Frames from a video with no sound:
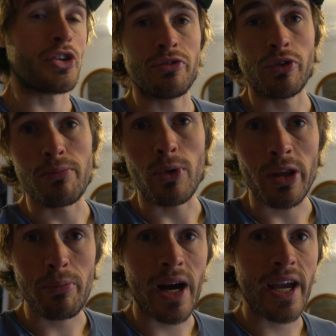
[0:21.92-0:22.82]
Should you run a
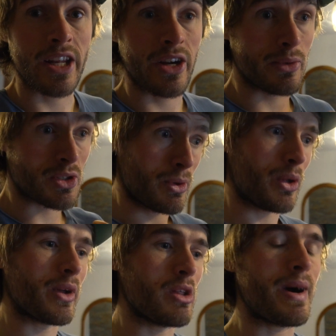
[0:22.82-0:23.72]
mullet bike, you know, small
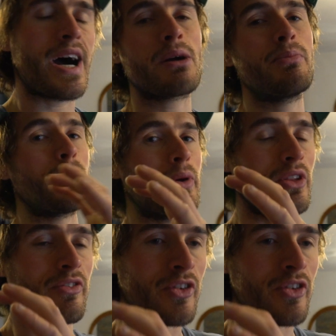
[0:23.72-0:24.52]
wheel on the back, big wheel on the